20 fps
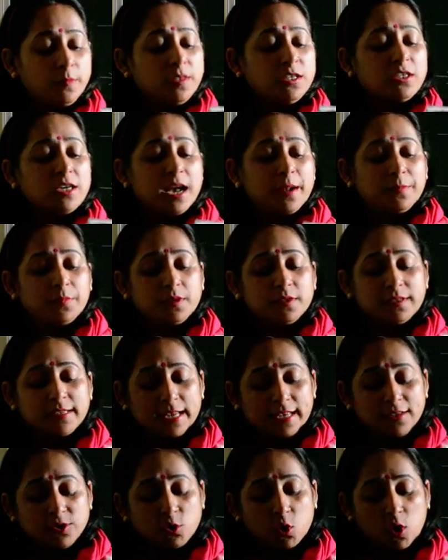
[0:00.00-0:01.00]
the chapter
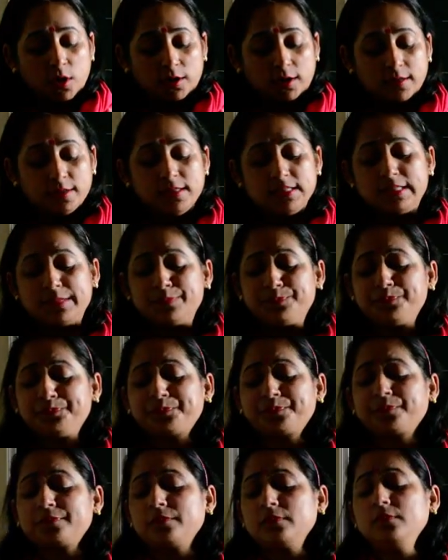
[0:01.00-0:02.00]
sense organs,
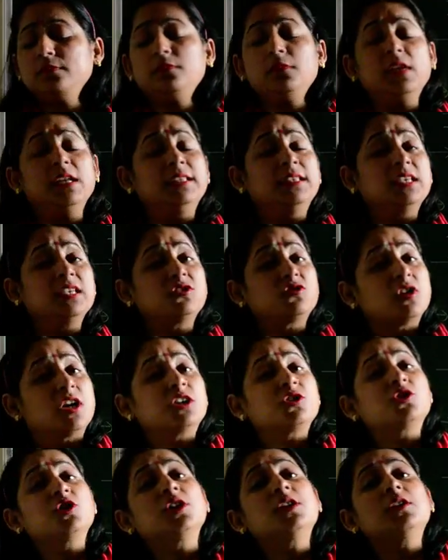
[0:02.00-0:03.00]
the
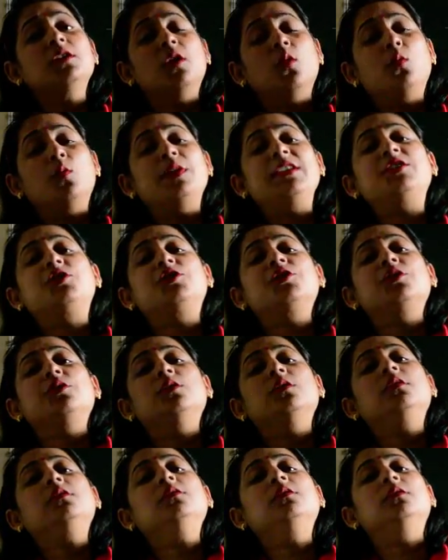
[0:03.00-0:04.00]
structure which
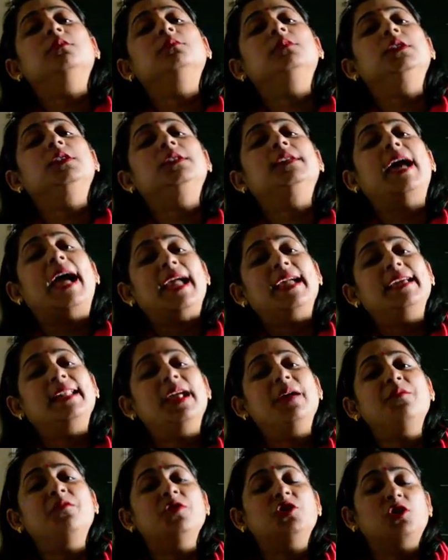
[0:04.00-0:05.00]
the
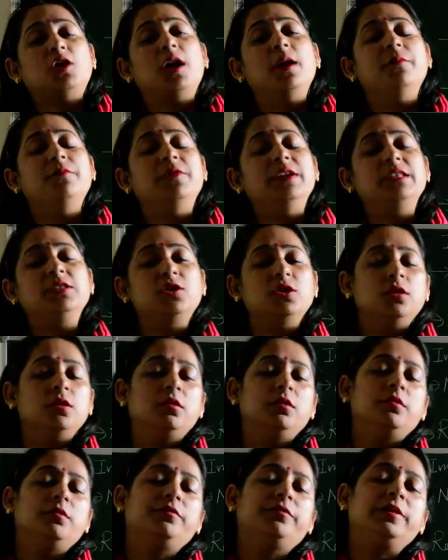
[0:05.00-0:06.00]
diagram which
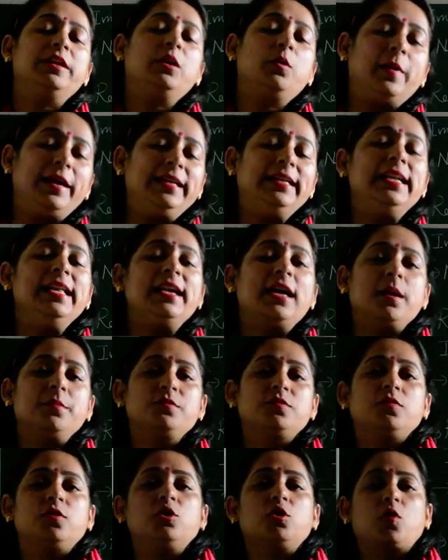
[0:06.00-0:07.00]
frequently
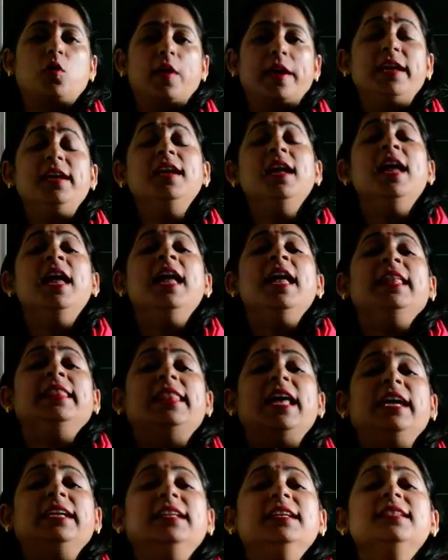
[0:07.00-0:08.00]
comes for drawing,
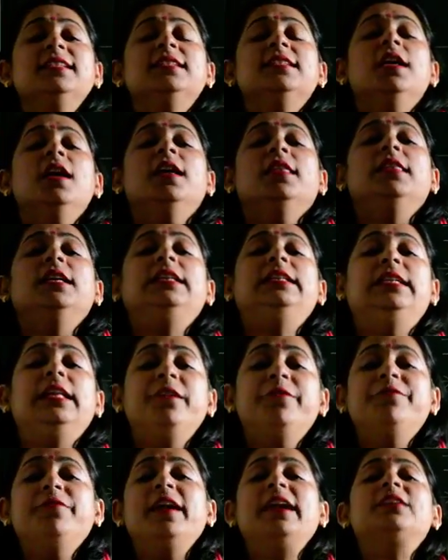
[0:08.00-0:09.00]
that is the
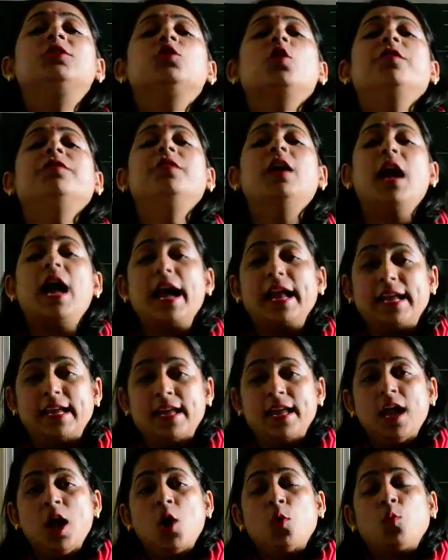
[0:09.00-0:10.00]
defects of the eye.
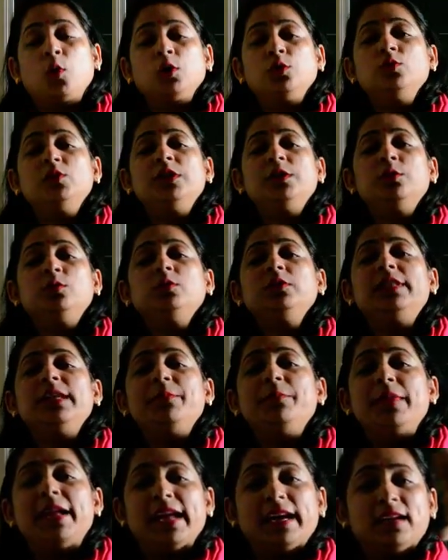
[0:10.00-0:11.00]
What do? They
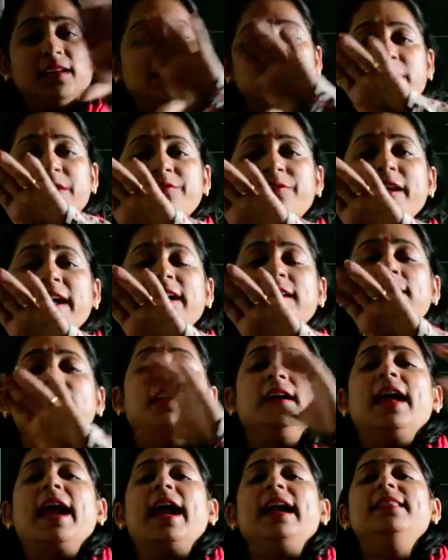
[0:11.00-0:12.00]
make a defect
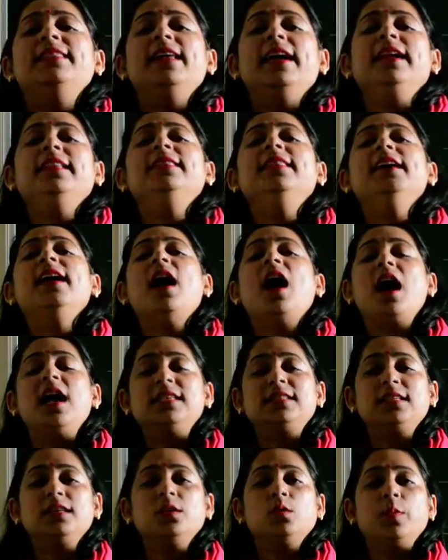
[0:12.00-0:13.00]
and then they
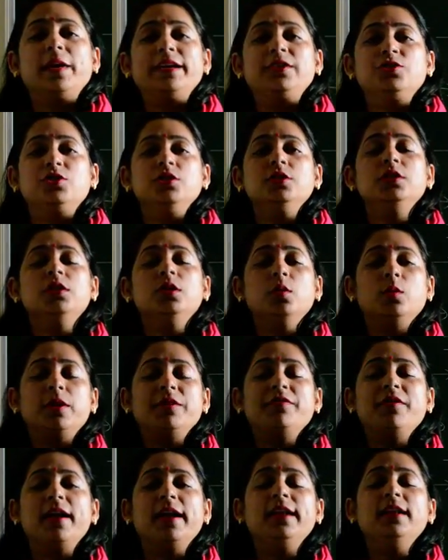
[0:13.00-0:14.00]
ask a question ki, okay
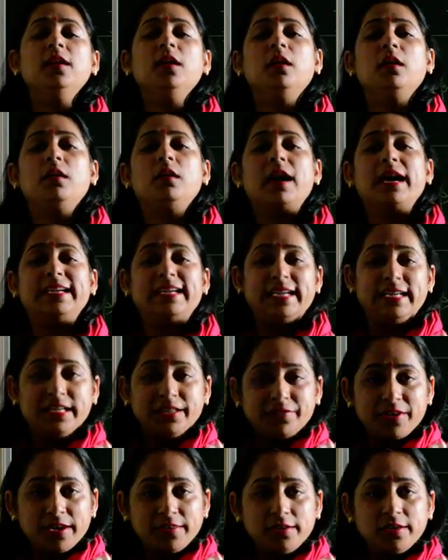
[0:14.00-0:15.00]
fine,
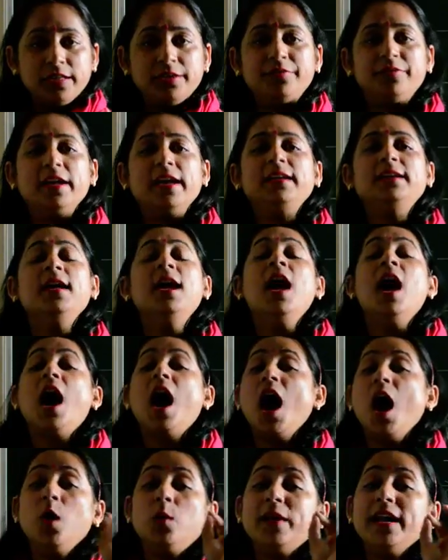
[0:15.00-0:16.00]
identify the defect,
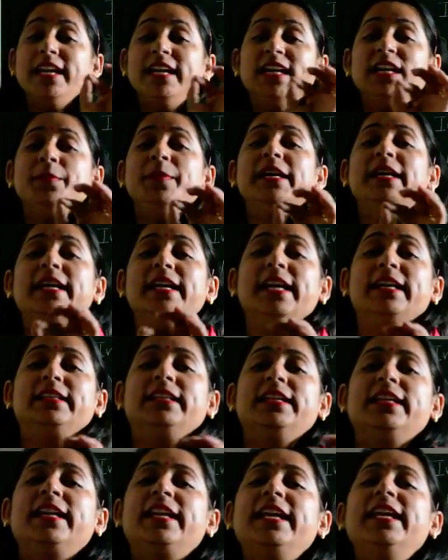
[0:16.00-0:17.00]
how can it be
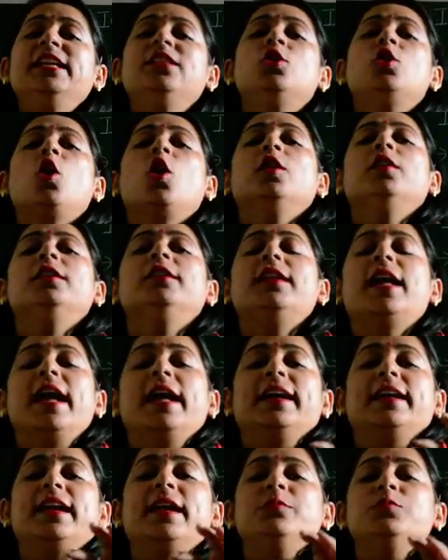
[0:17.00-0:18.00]
corrected? Redraw the
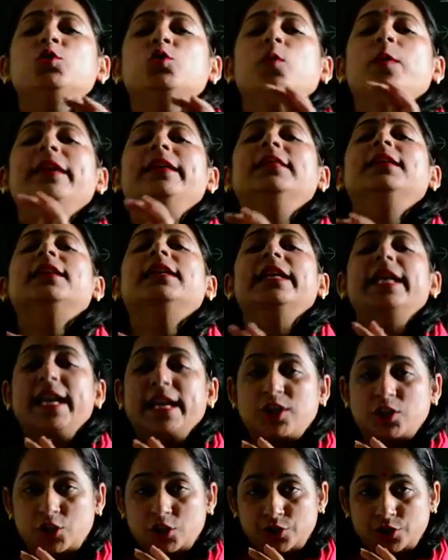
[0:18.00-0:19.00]
diagram showing the
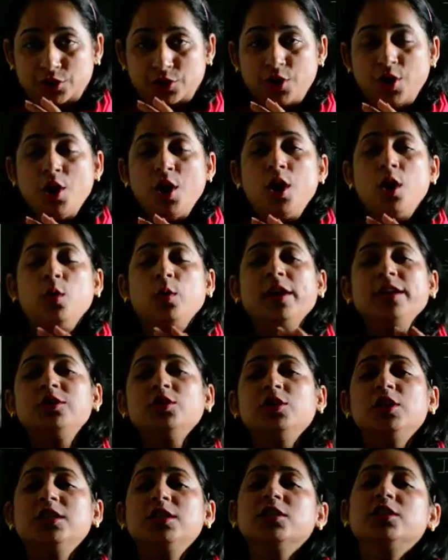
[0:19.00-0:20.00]
correction. Okay, so
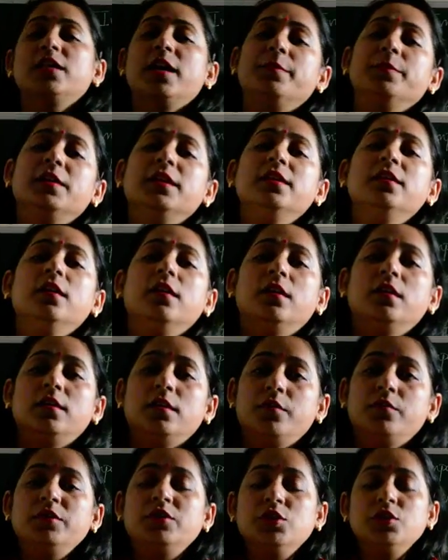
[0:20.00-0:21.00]
this is something
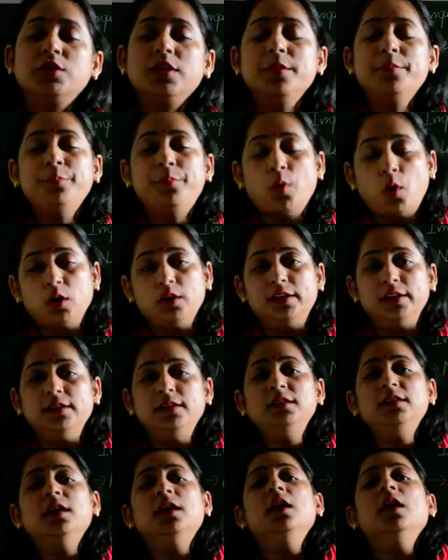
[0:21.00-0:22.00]
which is
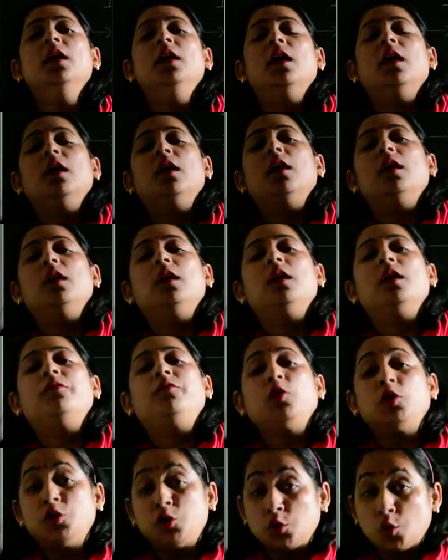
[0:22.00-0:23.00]
important
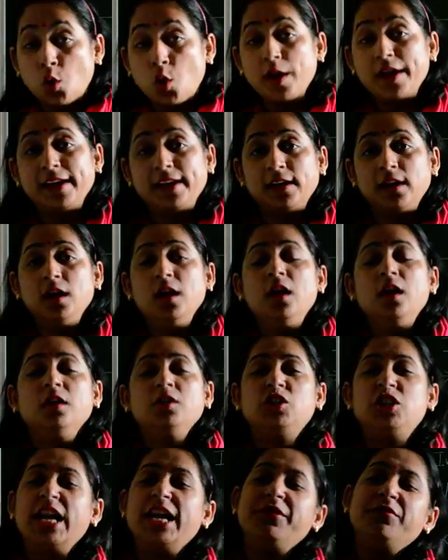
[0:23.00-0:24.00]
for drawing.
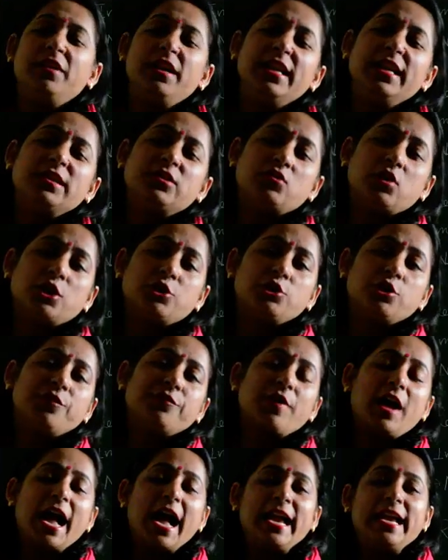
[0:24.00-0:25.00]
Generally structure
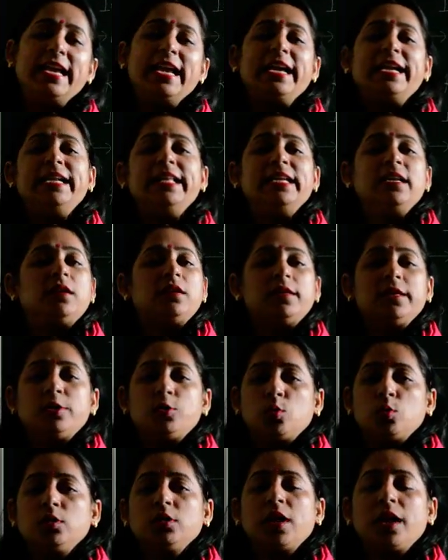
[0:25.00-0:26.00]
of eye and ear, they
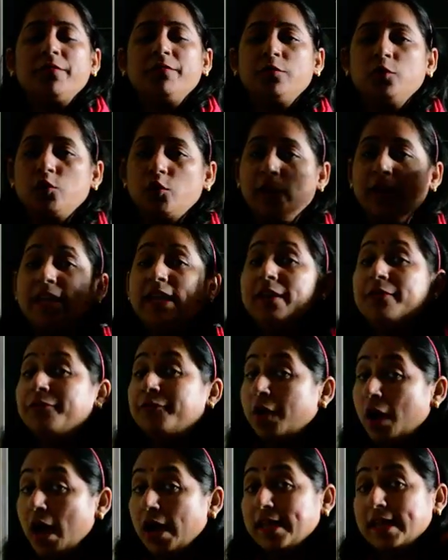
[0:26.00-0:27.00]
don't come for drawing.
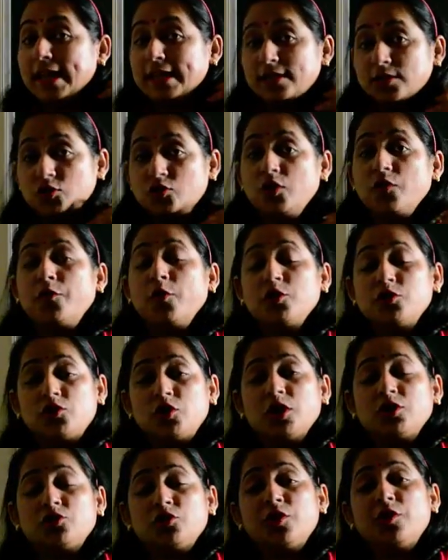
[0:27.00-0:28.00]
If yes, for
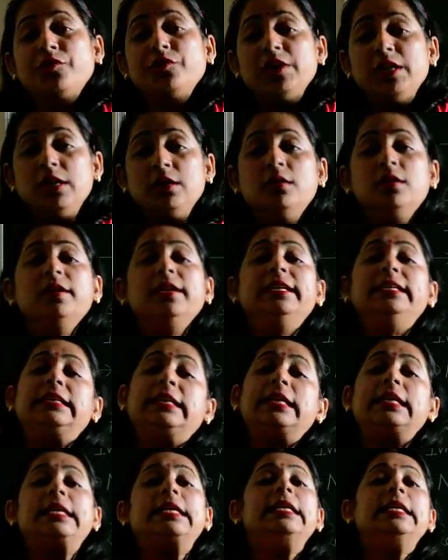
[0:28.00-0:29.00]
structure of ear,
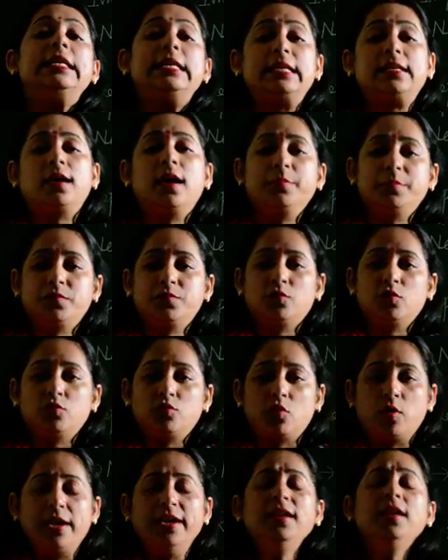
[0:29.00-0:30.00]
internal ear comes for
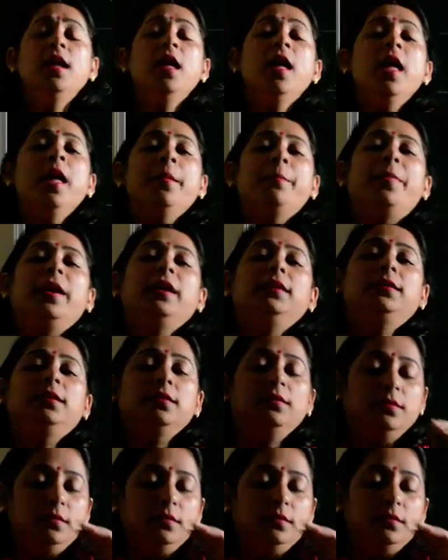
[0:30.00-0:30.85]
drawing, but